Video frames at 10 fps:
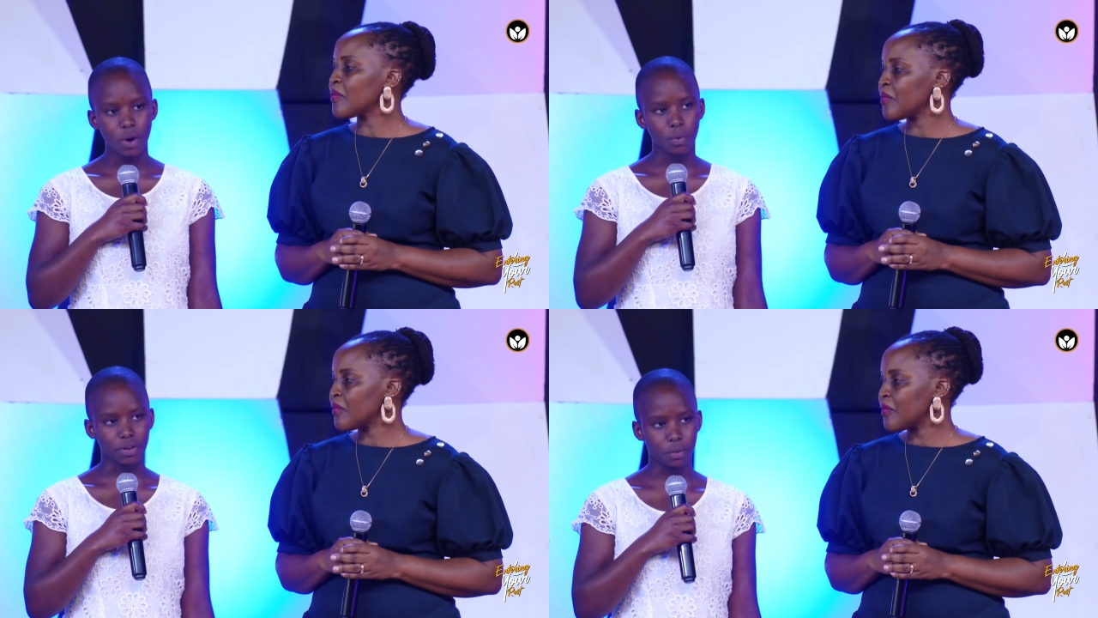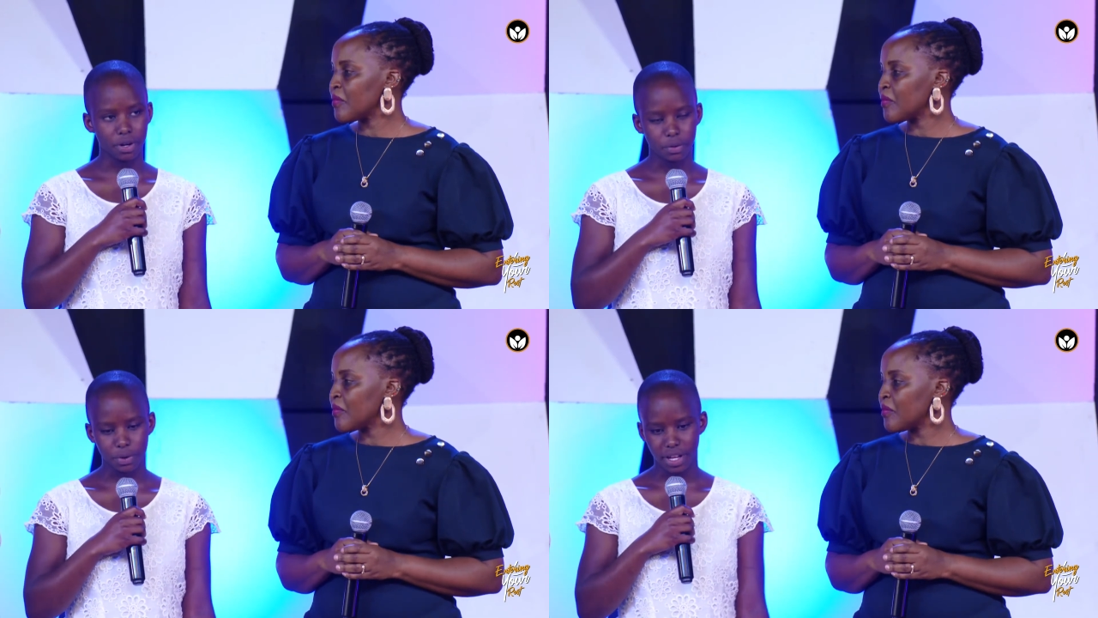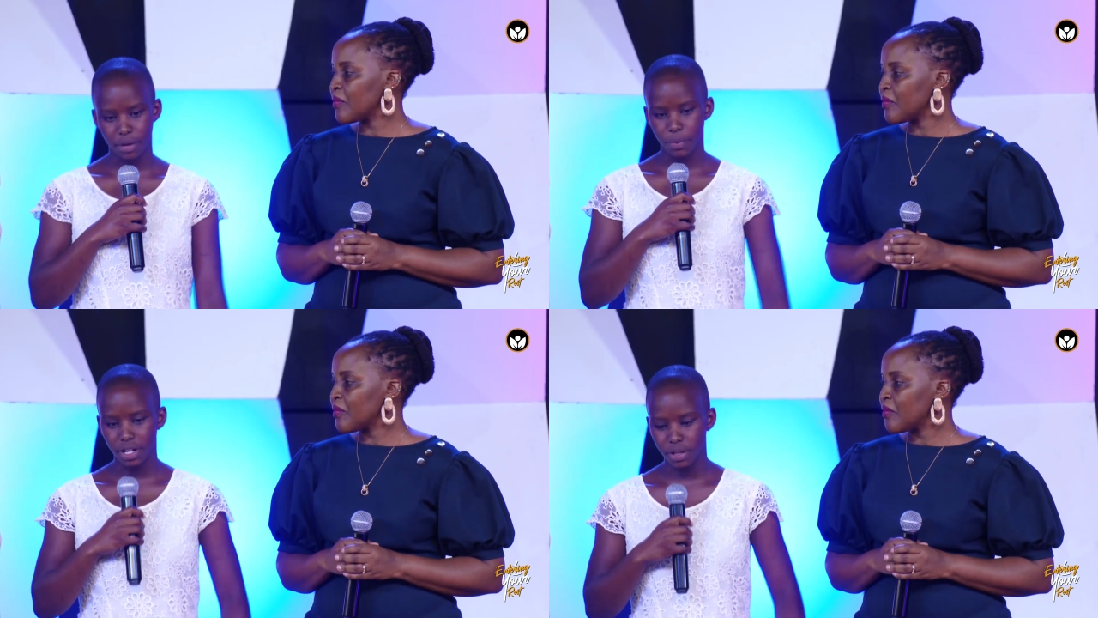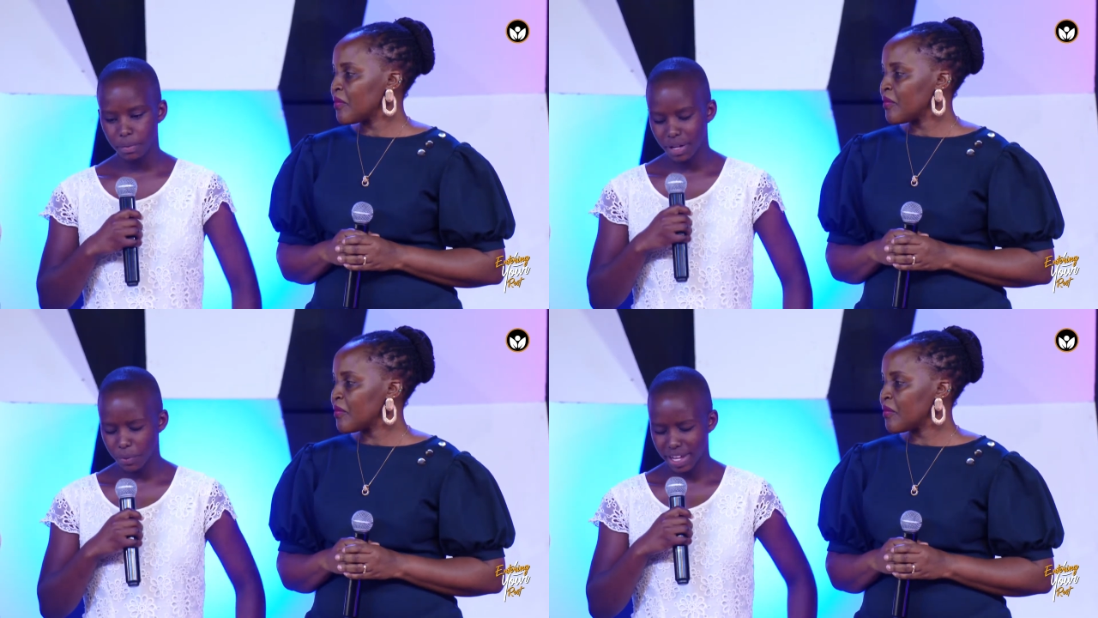Speaker 1: We, we, well,
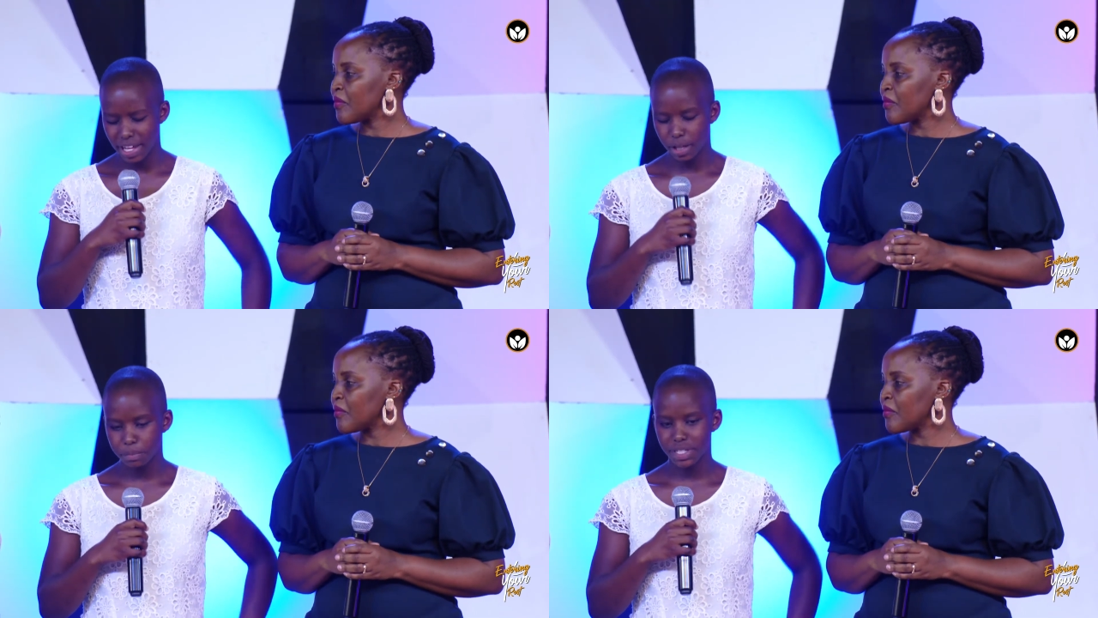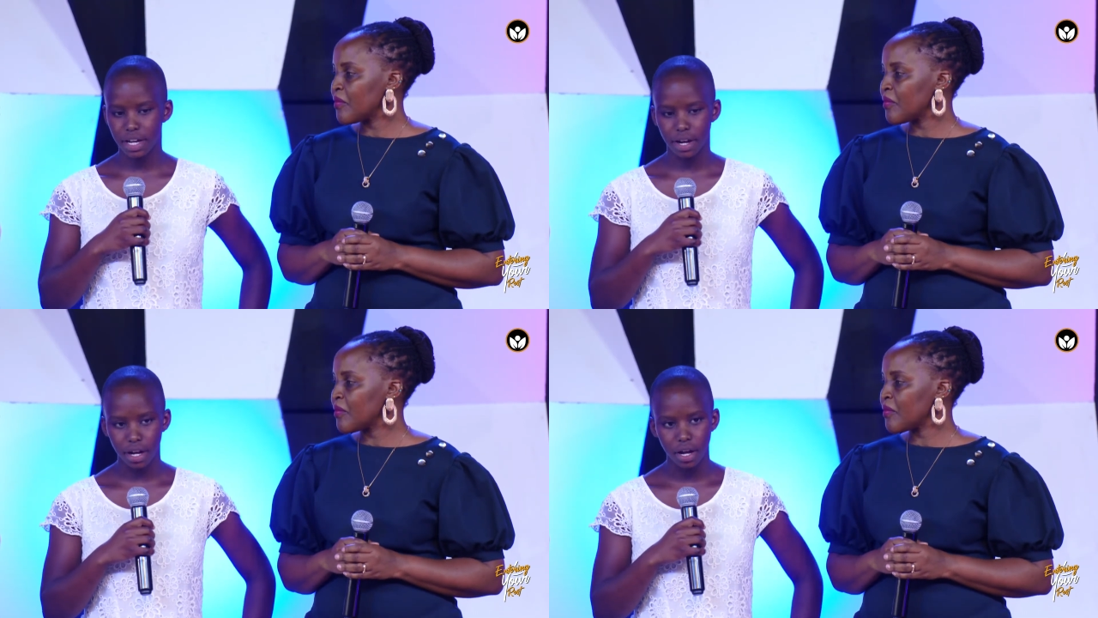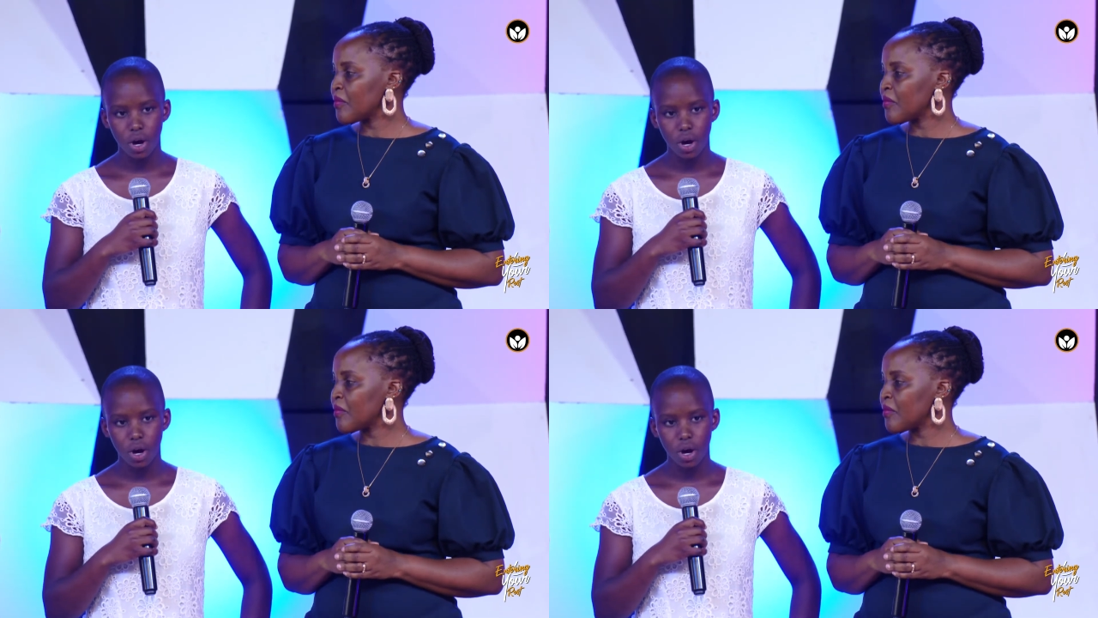we helped her